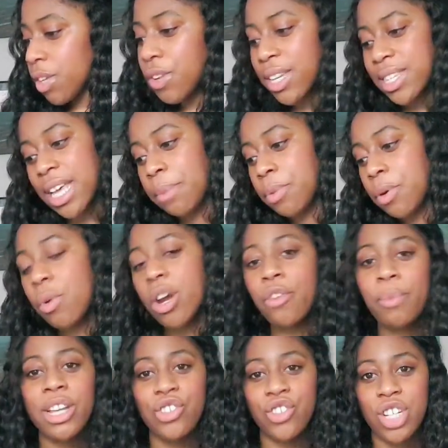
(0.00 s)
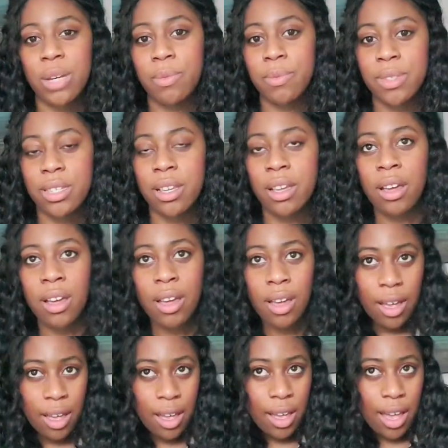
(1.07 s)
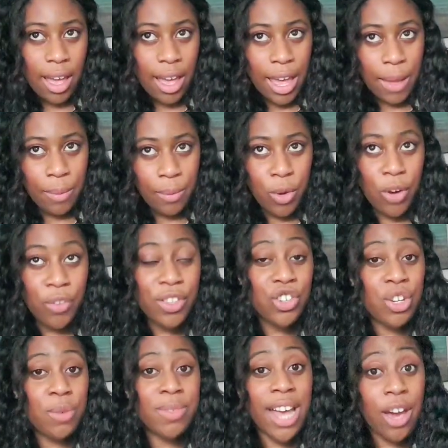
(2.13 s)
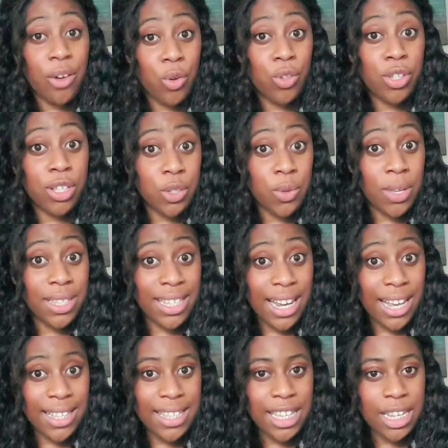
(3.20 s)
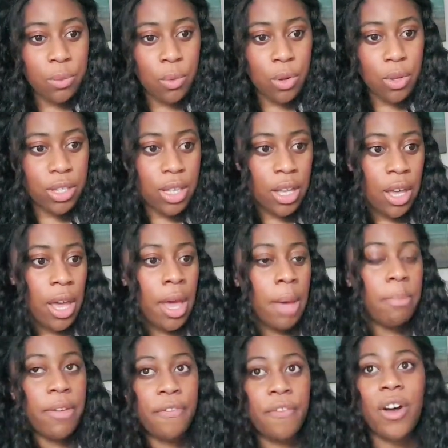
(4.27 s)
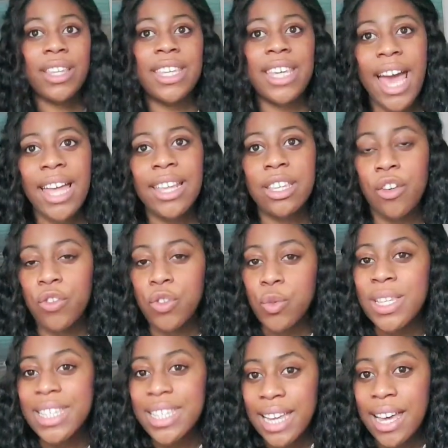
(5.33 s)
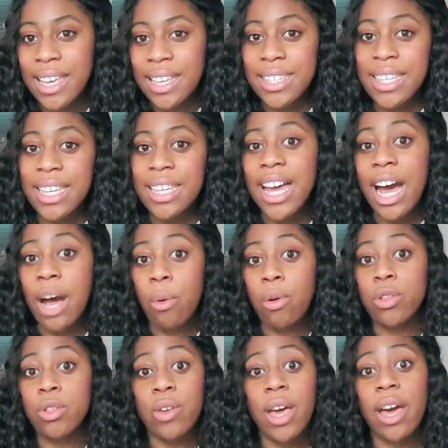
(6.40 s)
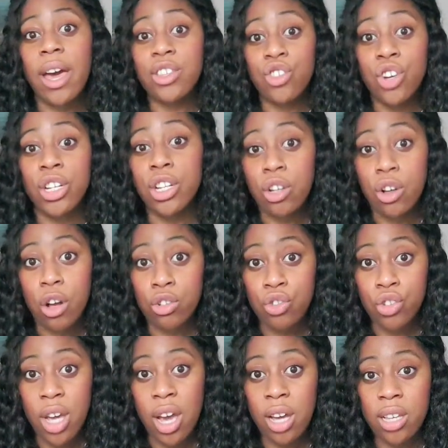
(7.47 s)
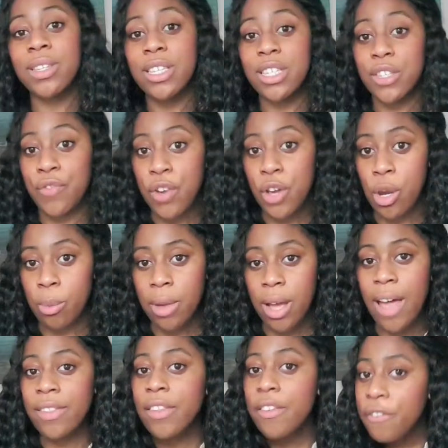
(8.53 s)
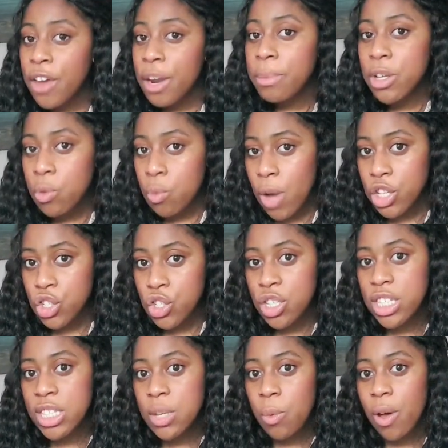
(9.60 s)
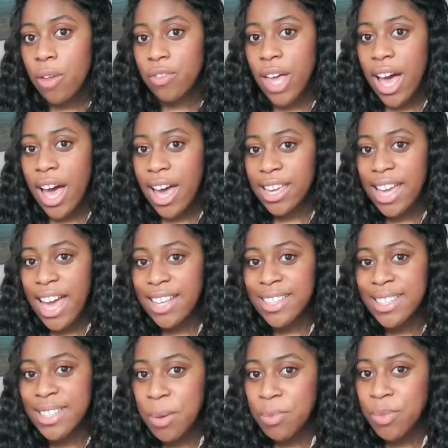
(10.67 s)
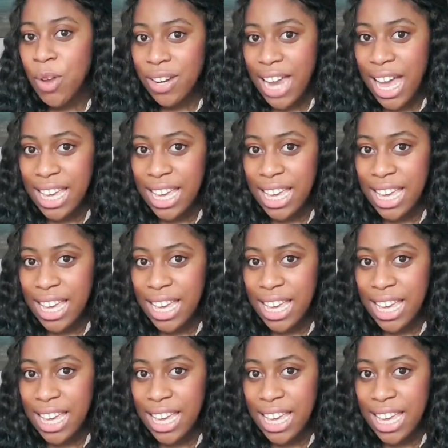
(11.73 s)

for example, one of the dreams that I wrote in 2019 was, before the ending of 2019, I want to get a training contract with this firm. And the firm in question is the one that I ended up not